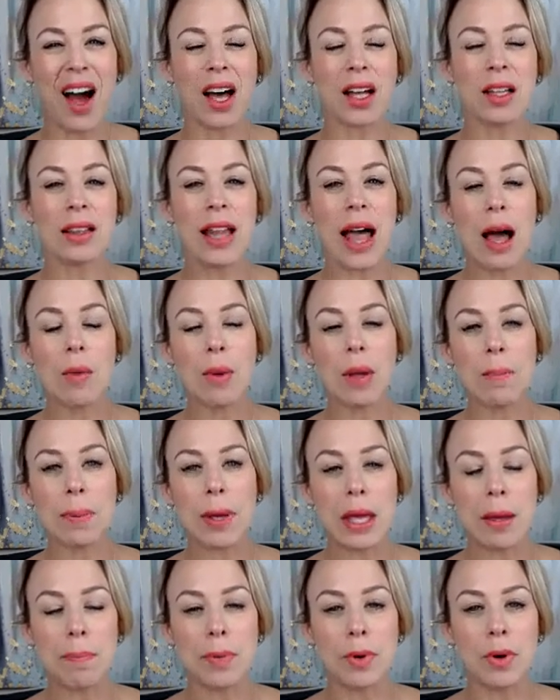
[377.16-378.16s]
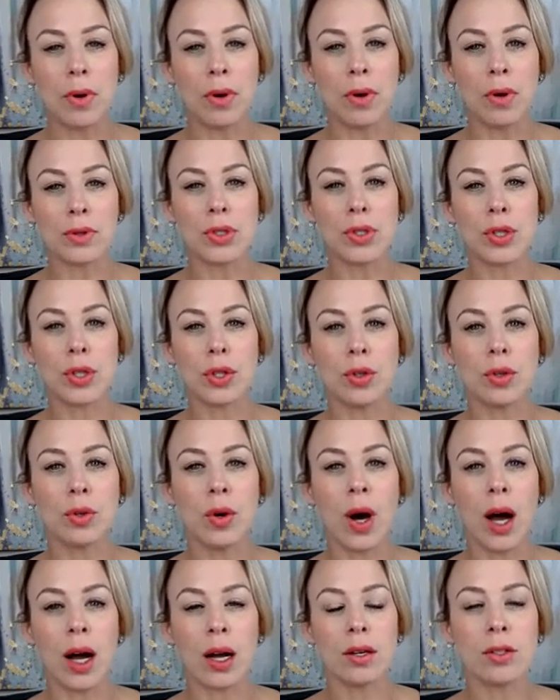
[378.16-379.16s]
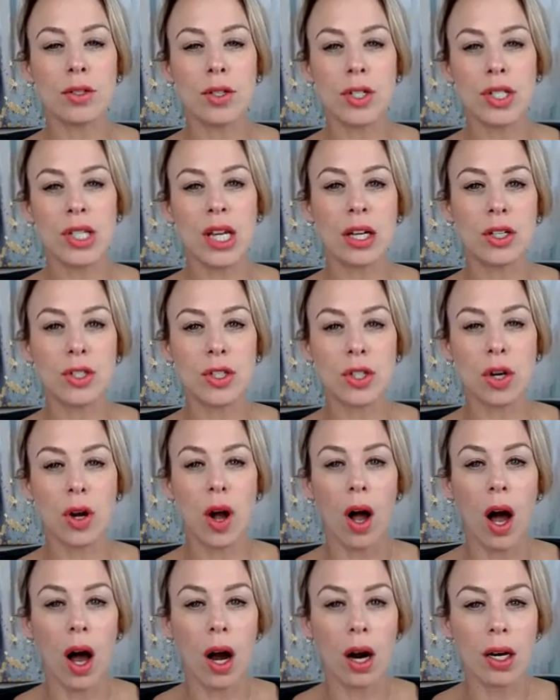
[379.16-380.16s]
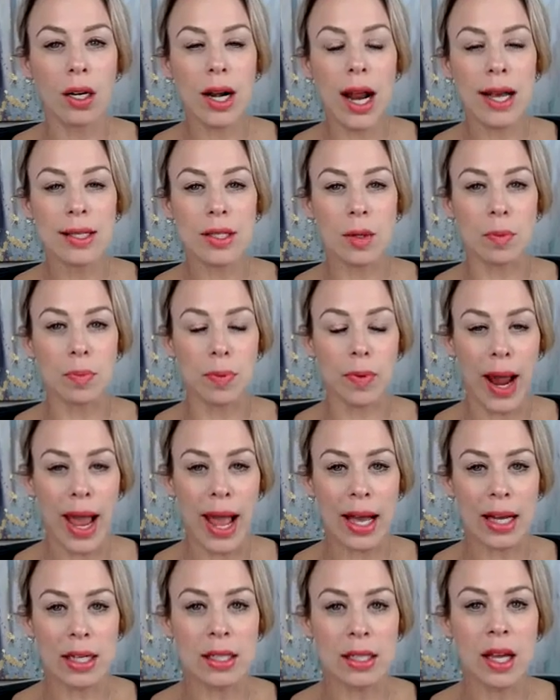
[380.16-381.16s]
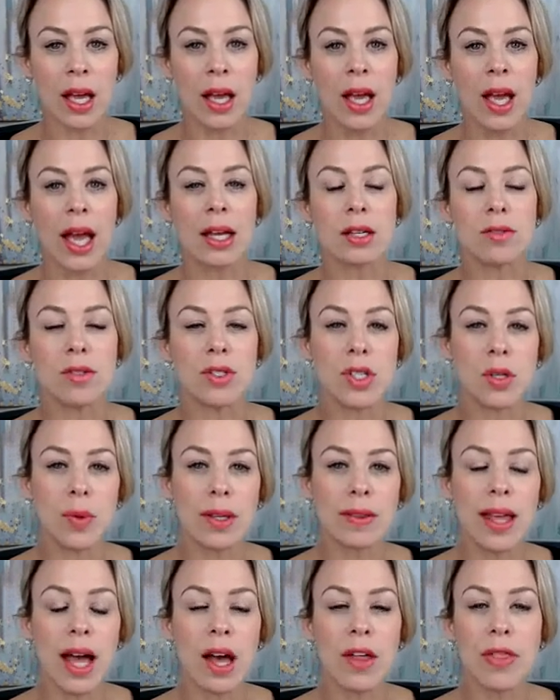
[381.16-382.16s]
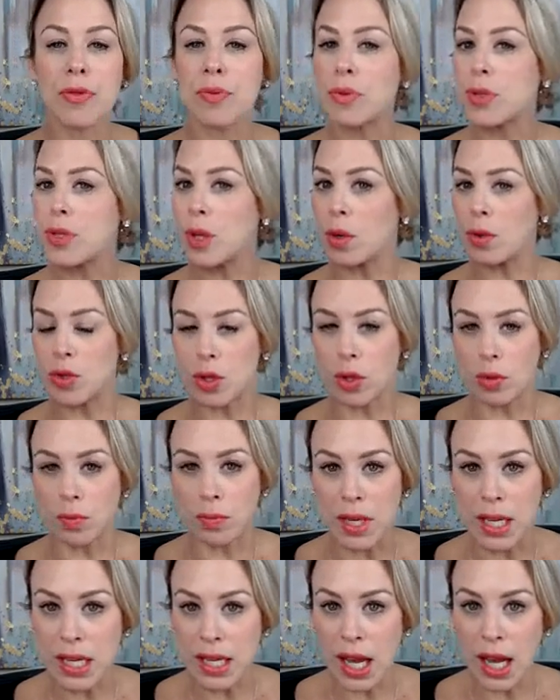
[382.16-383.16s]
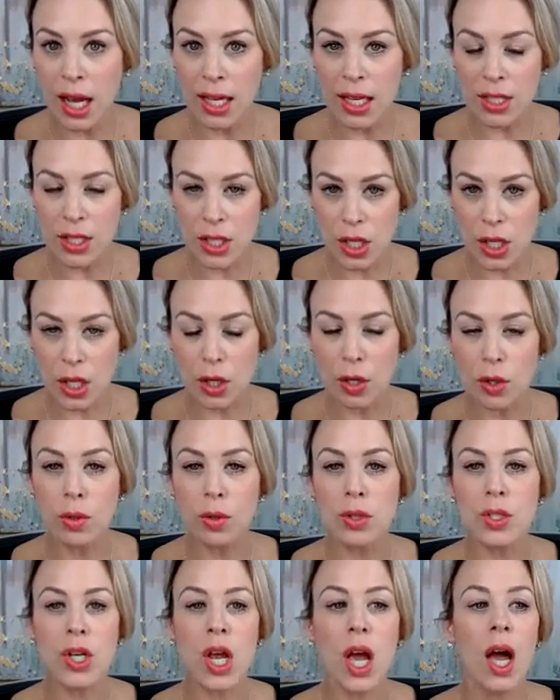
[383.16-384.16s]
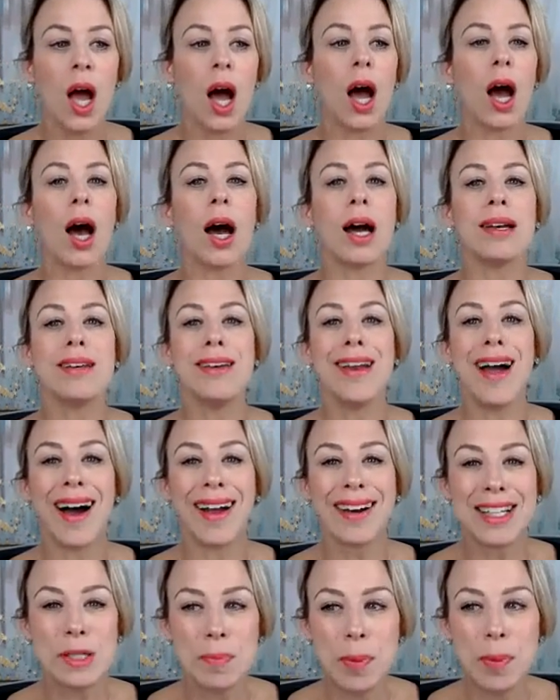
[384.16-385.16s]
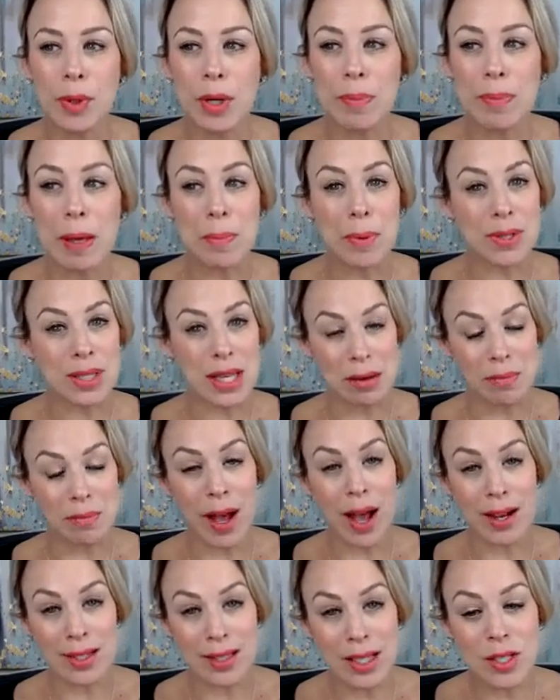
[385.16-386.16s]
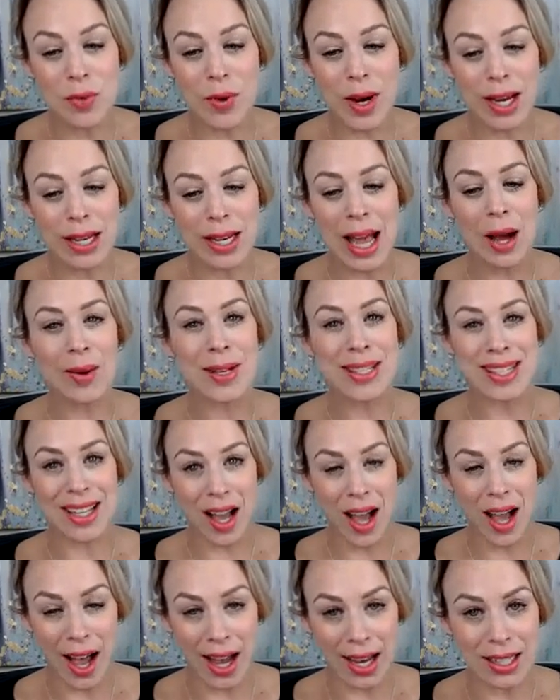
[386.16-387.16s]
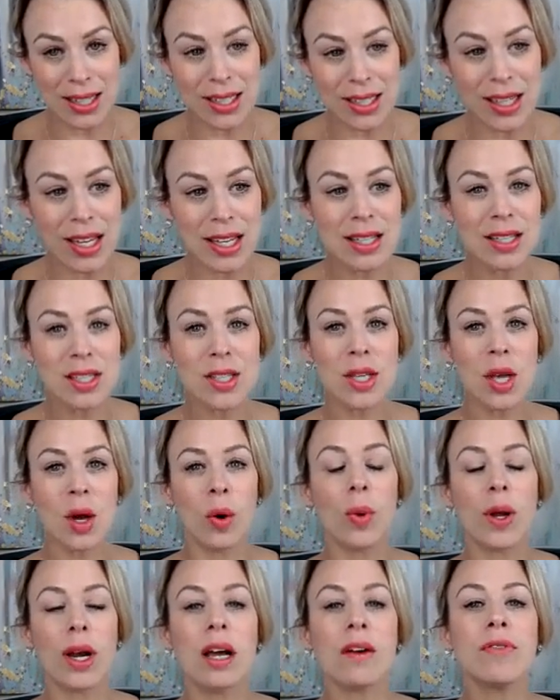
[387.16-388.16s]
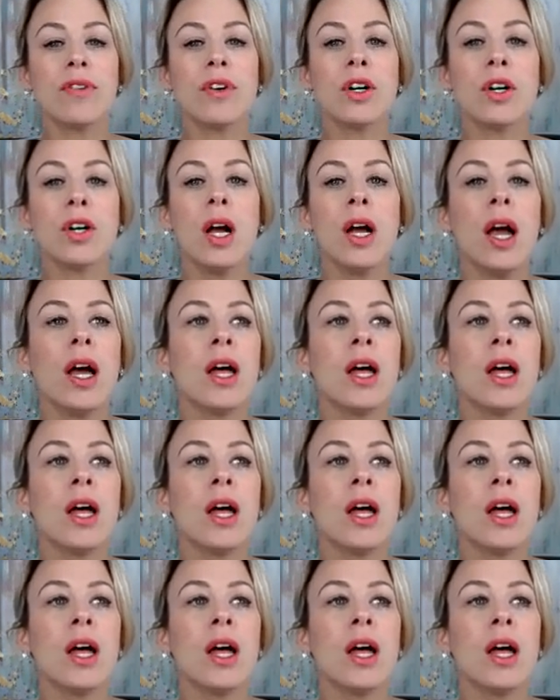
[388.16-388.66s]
allowing people to understand your heart as a brand, and doing that through social media is huge. Not exploding people's inboxes right now is a kindness. So whatever